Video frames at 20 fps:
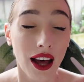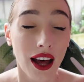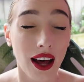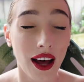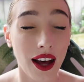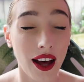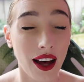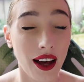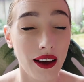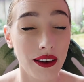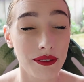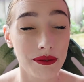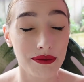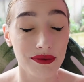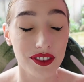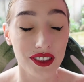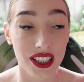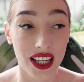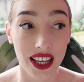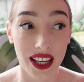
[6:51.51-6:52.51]

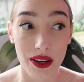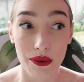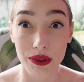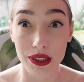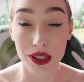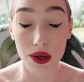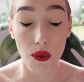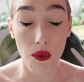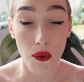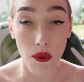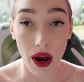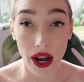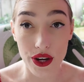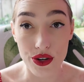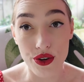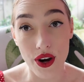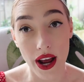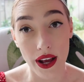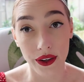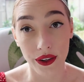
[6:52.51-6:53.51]
Um, it was quite
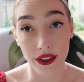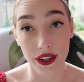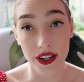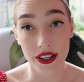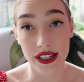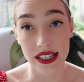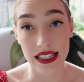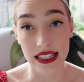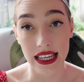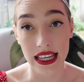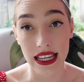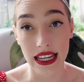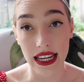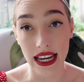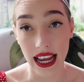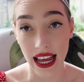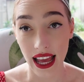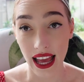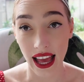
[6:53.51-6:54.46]
drying on her skin.